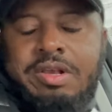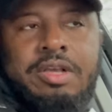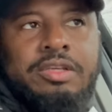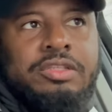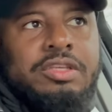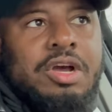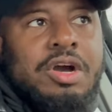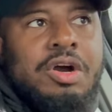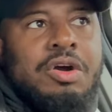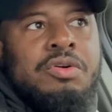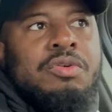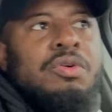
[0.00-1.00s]

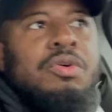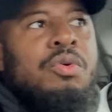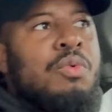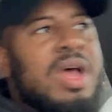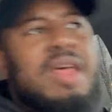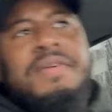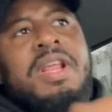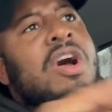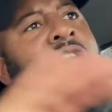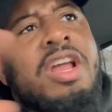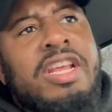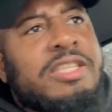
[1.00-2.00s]
So whatever the
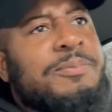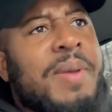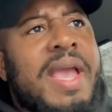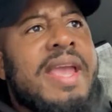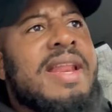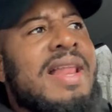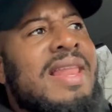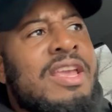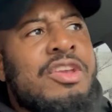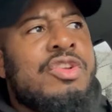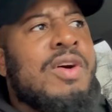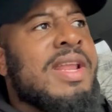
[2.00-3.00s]
artist paying, I'll let
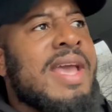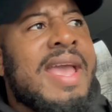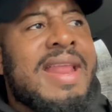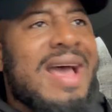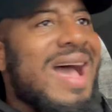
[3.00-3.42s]
you know at the end.